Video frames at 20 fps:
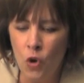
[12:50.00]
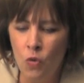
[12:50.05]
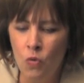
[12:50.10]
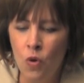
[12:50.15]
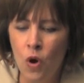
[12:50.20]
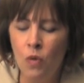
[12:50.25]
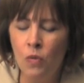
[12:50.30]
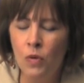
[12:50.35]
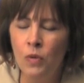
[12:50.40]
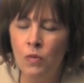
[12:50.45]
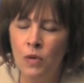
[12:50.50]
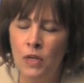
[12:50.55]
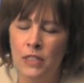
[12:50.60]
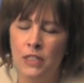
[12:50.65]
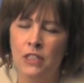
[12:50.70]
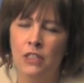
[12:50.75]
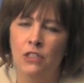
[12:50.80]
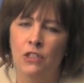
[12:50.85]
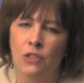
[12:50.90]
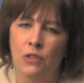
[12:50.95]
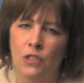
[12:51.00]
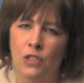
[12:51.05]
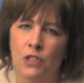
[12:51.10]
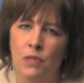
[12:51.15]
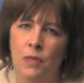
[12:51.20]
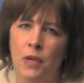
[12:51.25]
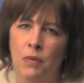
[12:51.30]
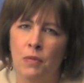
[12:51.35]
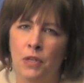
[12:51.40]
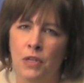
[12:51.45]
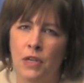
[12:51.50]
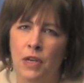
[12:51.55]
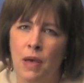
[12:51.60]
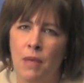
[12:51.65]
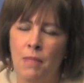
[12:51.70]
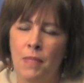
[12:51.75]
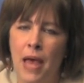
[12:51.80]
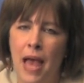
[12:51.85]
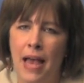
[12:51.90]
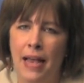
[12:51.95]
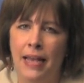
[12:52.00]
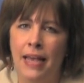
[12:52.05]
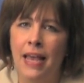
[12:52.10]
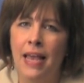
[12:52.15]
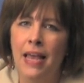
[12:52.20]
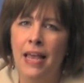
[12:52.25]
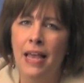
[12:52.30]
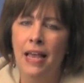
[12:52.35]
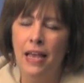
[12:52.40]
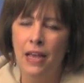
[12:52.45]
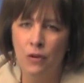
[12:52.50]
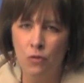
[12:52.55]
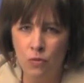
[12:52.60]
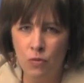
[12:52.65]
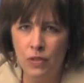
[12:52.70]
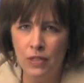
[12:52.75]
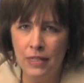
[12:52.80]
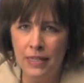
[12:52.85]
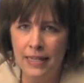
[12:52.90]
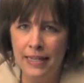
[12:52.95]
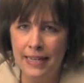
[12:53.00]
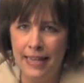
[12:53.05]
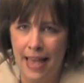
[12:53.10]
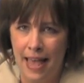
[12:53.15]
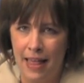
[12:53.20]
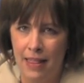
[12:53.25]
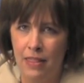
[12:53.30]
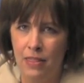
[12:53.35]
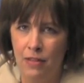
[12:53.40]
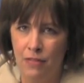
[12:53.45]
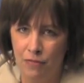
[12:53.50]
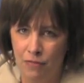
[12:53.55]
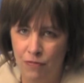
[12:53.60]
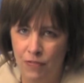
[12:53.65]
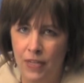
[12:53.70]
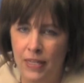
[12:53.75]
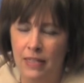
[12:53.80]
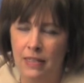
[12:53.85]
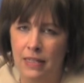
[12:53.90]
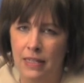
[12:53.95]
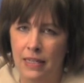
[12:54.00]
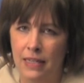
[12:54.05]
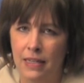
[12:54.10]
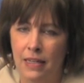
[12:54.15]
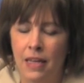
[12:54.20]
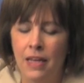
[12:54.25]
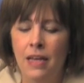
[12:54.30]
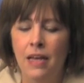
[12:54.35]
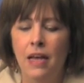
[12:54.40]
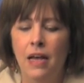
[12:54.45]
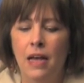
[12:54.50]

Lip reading: What we want to do is to be able to come back and really get the feeling.